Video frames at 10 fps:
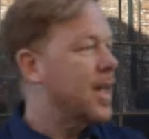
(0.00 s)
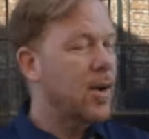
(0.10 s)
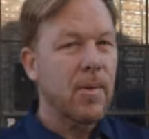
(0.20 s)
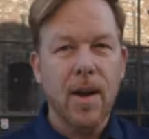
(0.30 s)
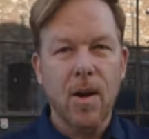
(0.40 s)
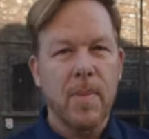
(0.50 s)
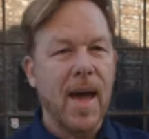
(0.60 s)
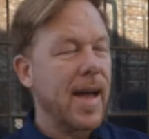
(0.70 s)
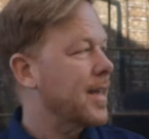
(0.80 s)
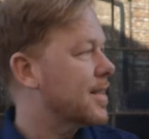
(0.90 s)
here we are
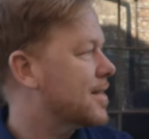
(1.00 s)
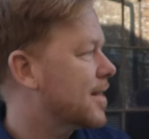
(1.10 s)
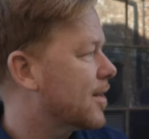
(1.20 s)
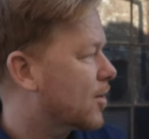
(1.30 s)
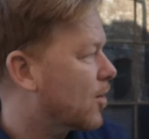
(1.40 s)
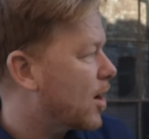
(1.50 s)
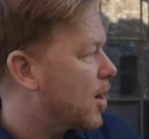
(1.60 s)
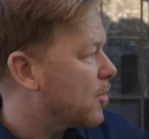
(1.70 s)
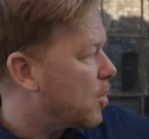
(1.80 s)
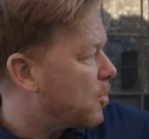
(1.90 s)
back at the scene of the
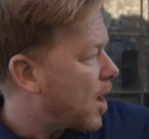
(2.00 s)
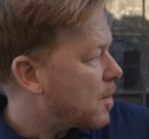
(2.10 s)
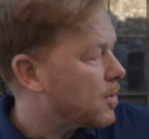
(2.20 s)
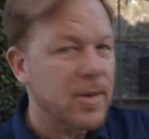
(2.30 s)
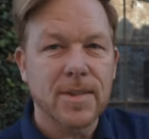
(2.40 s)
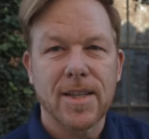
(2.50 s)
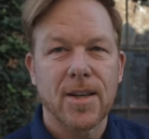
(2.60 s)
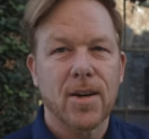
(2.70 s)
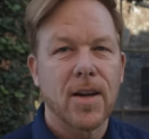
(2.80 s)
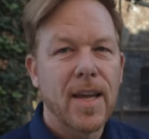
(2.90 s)
crime. Pablo is
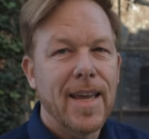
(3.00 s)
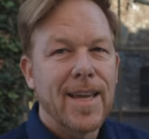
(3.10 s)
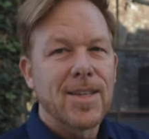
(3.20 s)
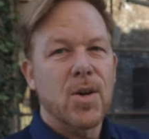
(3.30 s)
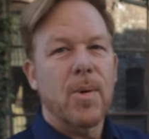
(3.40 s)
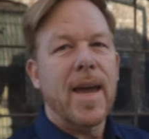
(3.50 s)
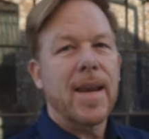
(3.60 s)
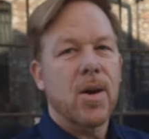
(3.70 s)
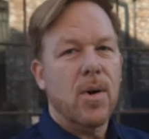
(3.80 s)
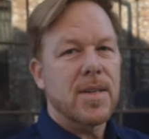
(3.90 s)
here. So we
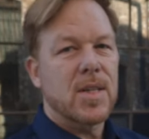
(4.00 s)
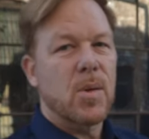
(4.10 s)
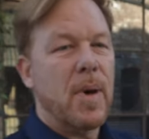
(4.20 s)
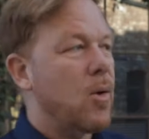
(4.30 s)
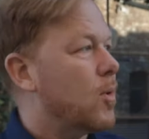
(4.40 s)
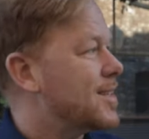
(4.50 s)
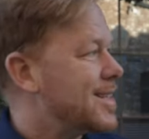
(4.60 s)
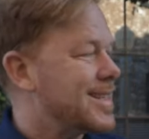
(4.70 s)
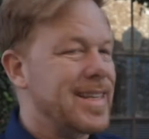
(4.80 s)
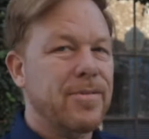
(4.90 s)
had a question about what's
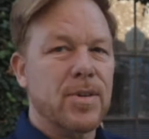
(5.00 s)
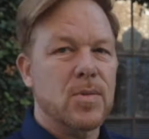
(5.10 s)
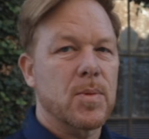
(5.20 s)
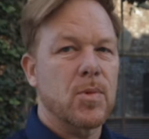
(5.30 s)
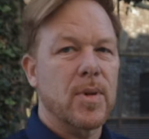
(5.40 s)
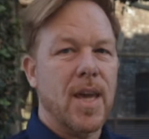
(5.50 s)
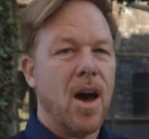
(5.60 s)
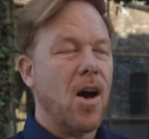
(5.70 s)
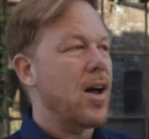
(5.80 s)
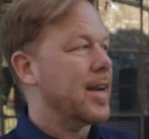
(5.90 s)
the difference between the
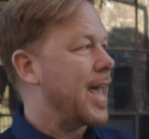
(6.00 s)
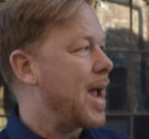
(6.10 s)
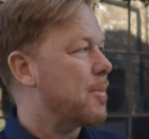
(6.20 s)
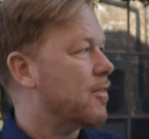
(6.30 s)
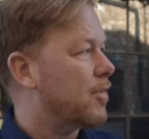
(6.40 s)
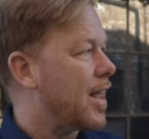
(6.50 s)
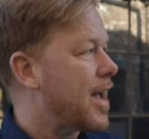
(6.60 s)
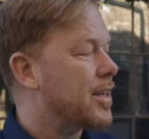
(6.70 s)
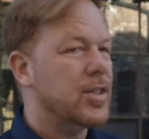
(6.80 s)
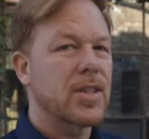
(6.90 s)
on-camera
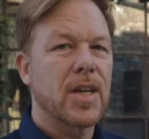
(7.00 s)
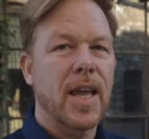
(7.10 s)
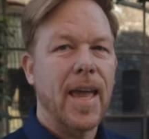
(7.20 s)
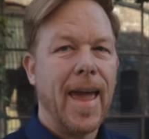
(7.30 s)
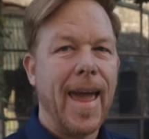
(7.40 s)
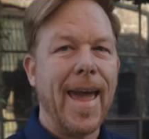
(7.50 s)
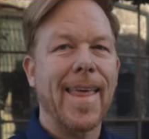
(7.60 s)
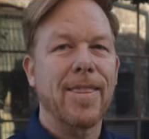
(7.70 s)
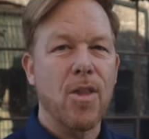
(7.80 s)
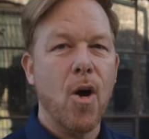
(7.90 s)
flash
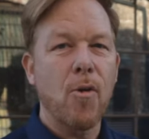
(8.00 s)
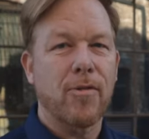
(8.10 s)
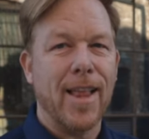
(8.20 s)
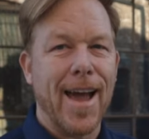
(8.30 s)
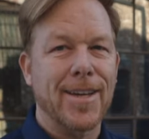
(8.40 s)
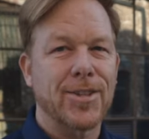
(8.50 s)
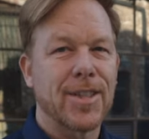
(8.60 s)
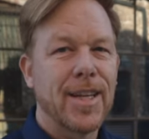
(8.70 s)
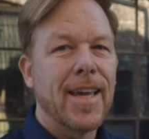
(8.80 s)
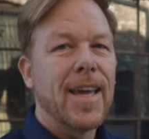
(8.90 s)
and no flash.
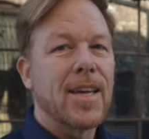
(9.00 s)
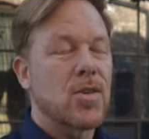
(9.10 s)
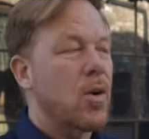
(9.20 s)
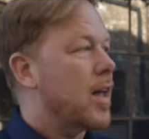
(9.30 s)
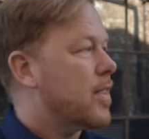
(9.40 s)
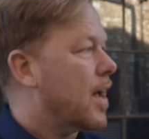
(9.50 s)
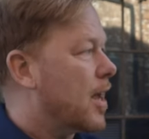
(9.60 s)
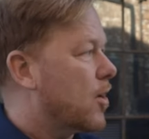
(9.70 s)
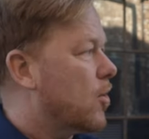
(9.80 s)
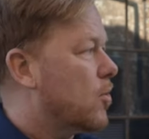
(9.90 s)
So I thought
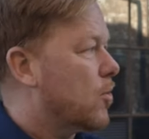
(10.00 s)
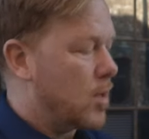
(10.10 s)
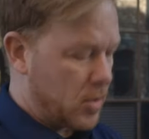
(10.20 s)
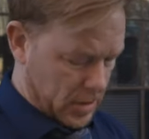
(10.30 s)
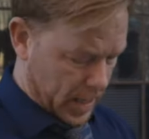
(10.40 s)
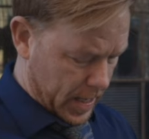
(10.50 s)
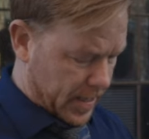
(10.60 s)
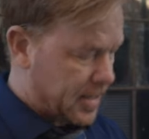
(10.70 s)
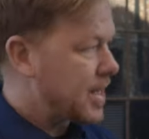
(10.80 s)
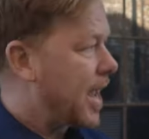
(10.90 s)
I'd go through those
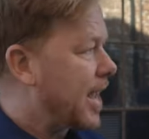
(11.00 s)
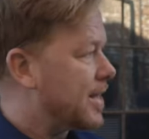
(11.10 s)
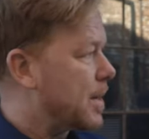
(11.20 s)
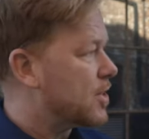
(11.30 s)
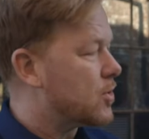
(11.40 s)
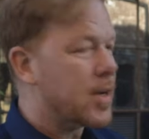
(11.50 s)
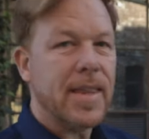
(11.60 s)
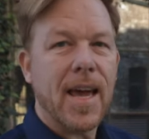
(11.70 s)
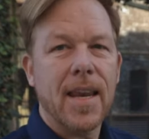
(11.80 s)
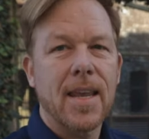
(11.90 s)
settings and demonstrate
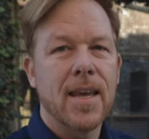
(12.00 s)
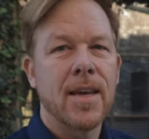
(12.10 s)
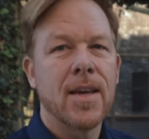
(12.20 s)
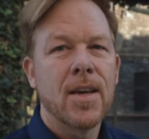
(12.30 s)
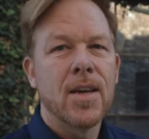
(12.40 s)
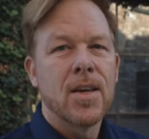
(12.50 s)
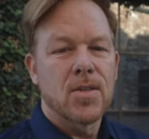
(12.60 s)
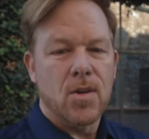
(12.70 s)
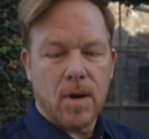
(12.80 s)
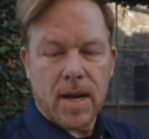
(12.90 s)
that.
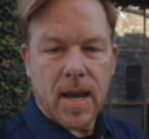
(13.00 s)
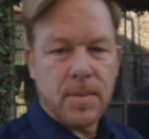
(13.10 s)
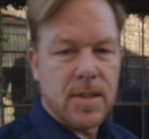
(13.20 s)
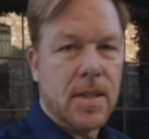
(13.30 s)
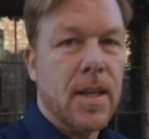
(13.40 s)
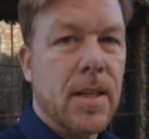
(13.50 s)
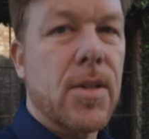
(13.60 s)
So right now I'm just gonna